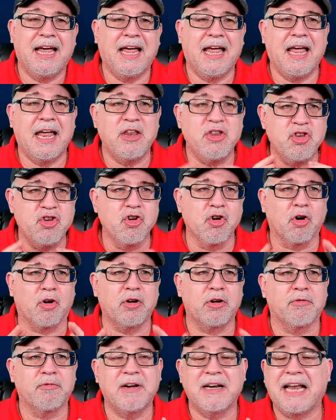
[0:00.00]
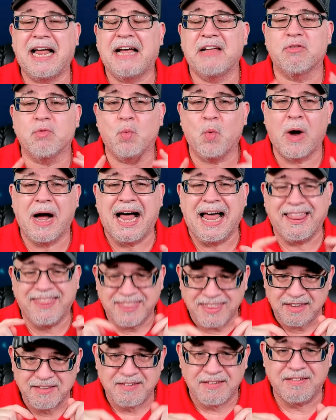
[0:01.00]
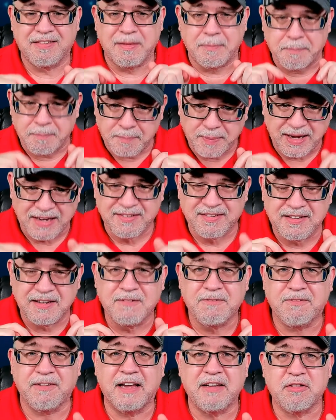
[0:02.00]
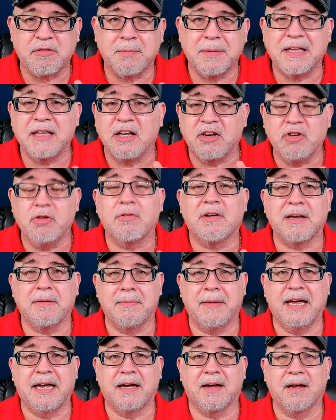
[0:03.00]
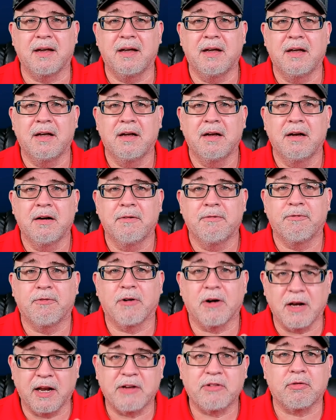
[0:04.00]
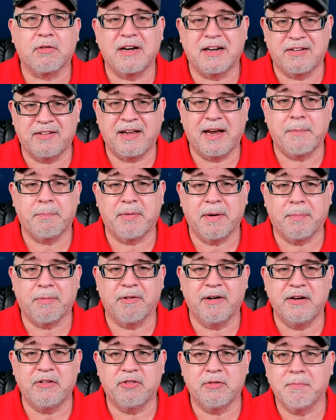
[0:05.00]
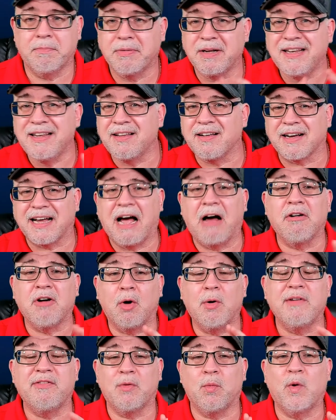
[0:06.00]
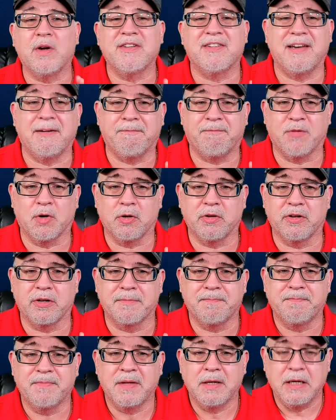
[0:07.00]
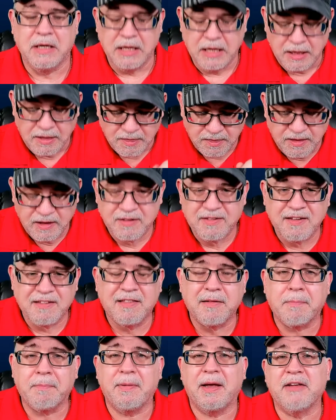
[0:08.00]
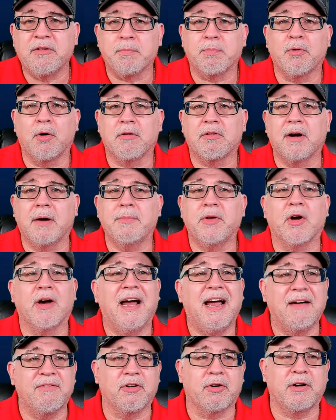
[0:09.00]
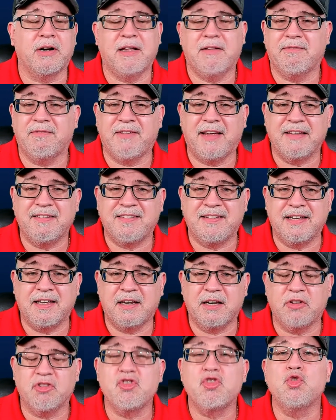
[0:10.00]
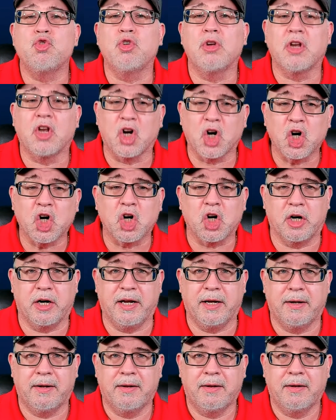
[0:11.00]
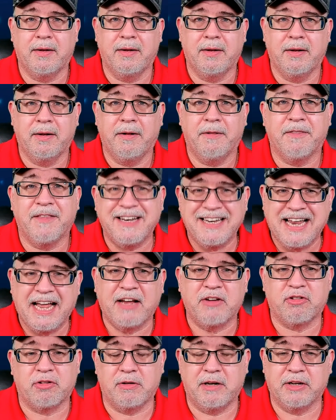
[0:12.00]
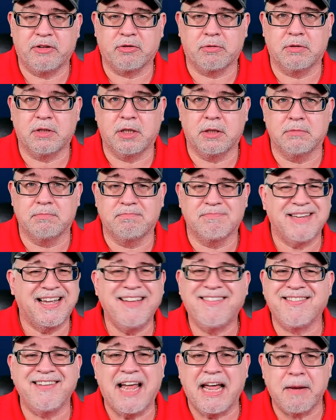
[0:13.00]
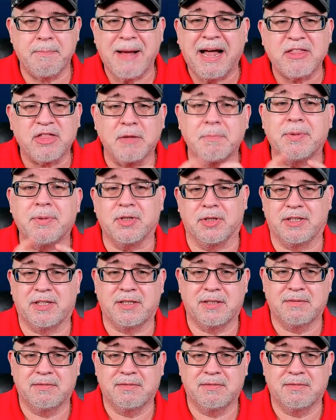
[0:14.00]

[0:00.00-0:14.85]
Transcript: And you're going to realize why this is the best investment that you can make for electrical exam preparation. But look, I'll go even one step further. This is the best program you're ever going to invest in to learn the National Electrical Code. It's not about the book.